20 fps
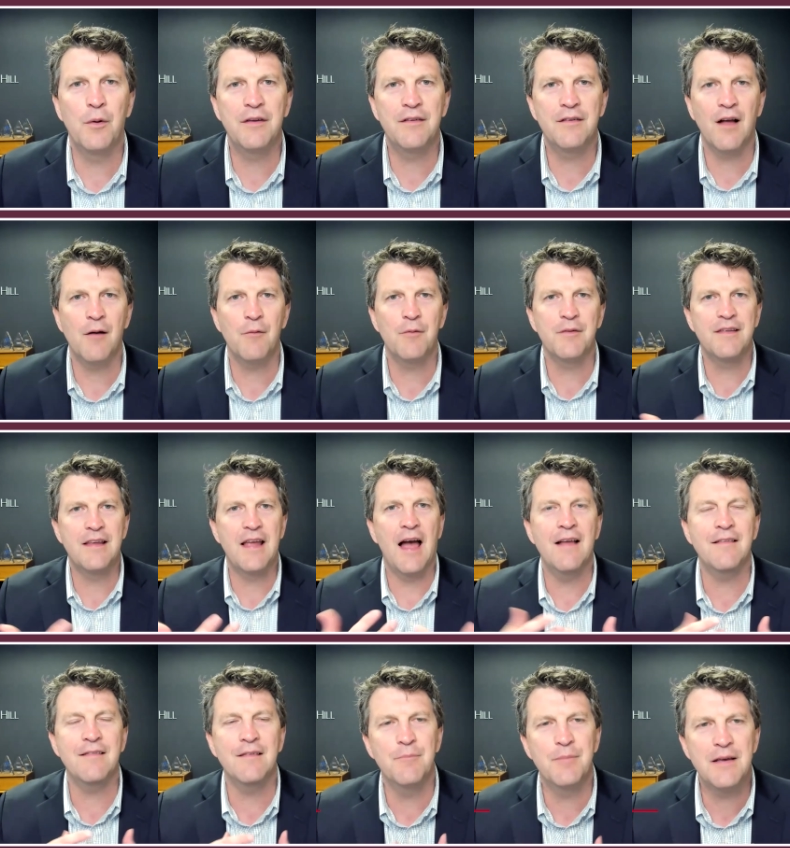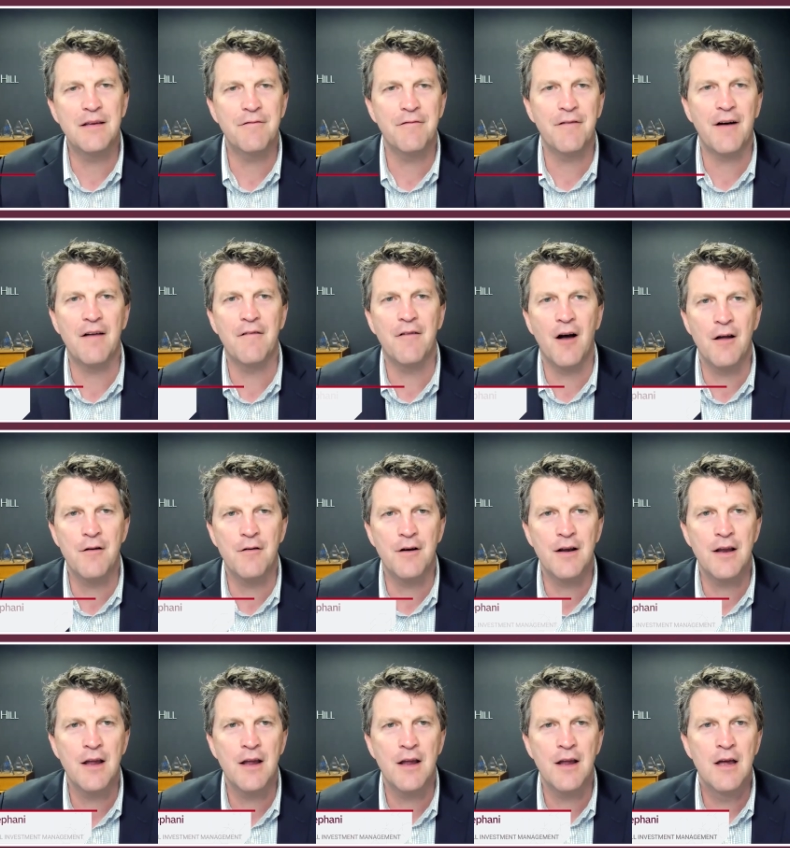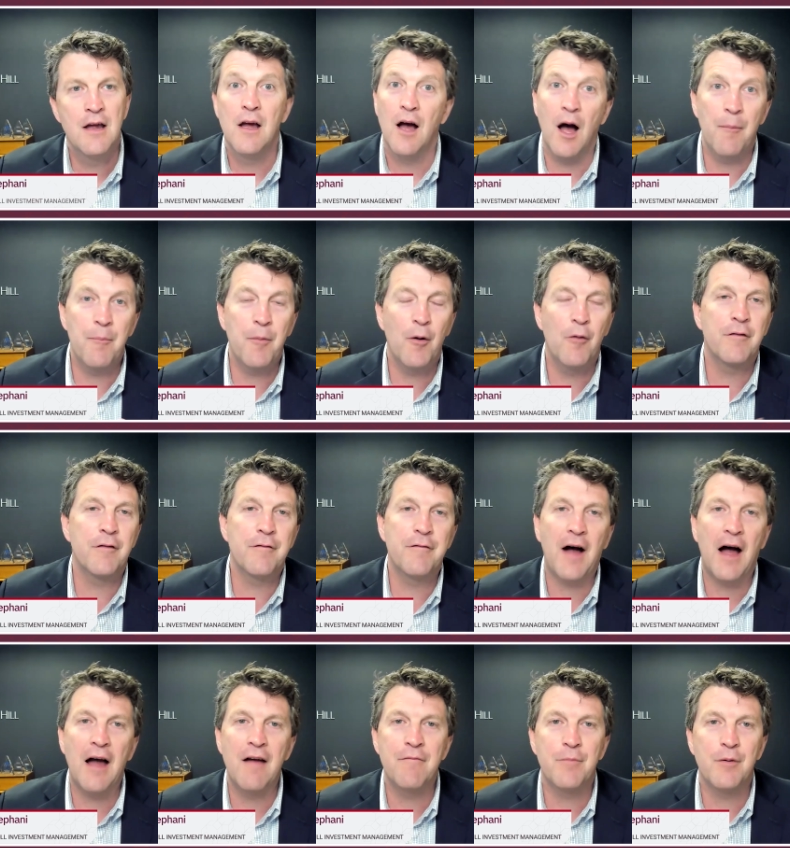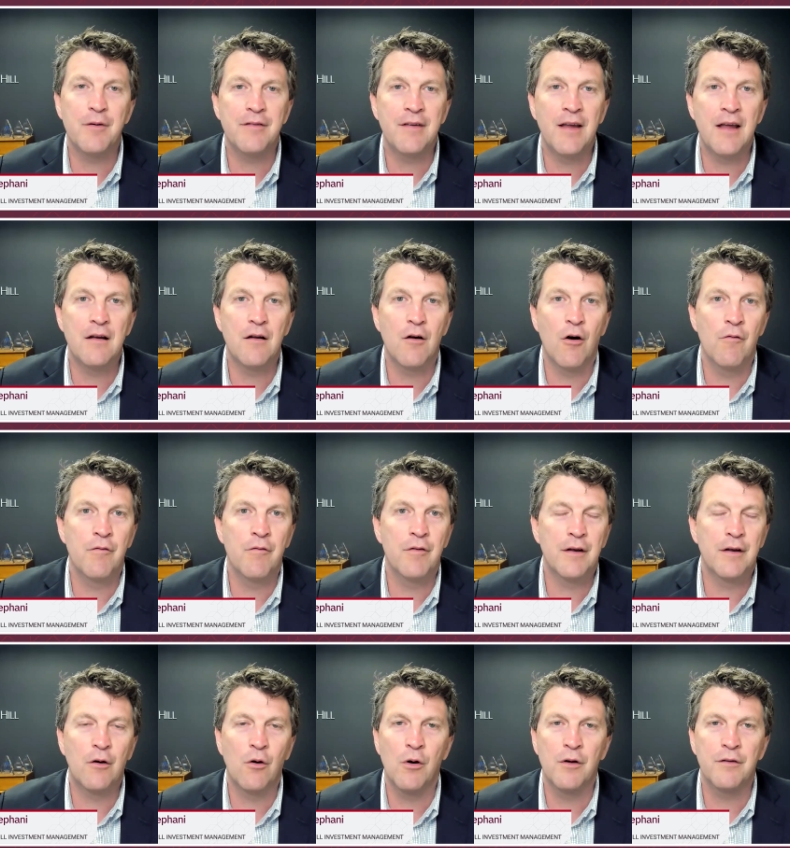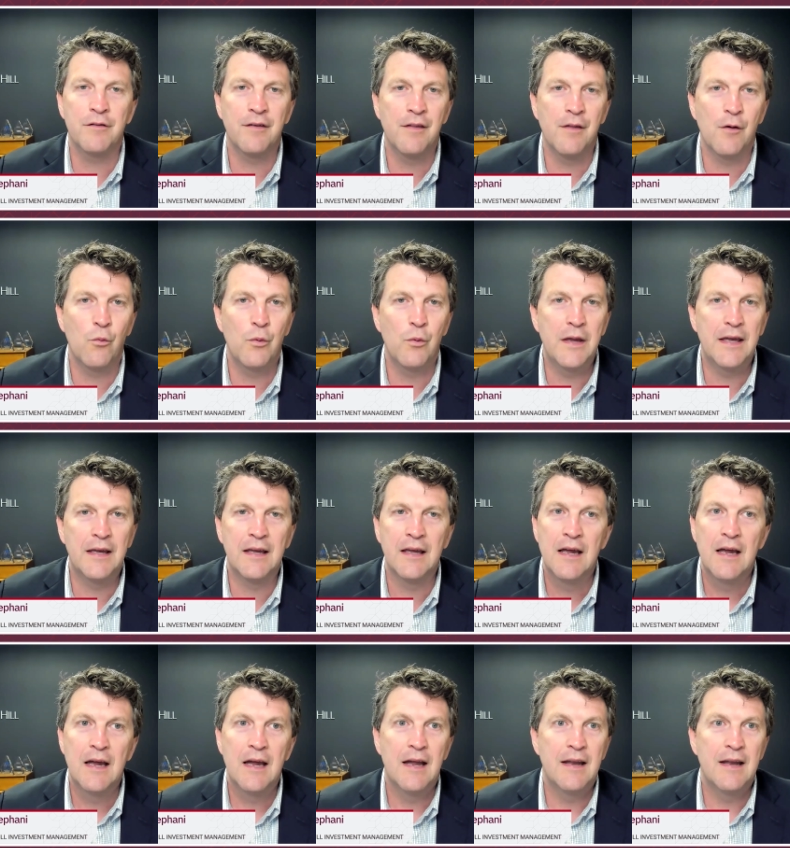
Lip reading: So what we saw was the S&P 500 up over 5% over the course of the week.